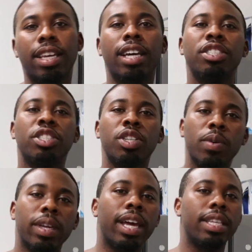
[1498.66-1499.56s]
Yeah,
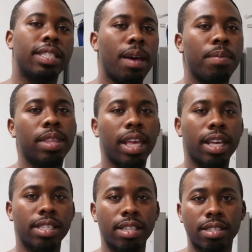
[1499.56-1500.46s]
showcase type of thing,
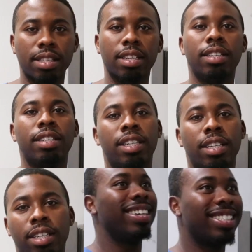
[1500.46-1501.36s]
a
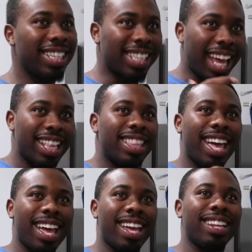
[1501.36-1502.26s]
sisterhood. She's at
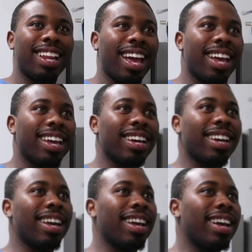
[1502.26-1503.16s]
that like,
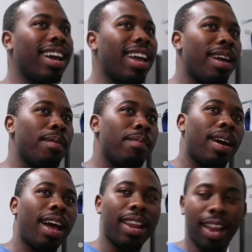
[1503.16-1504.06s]
and
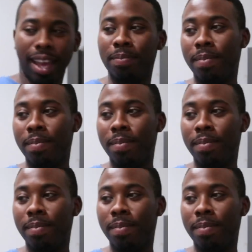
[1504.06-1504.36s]
I like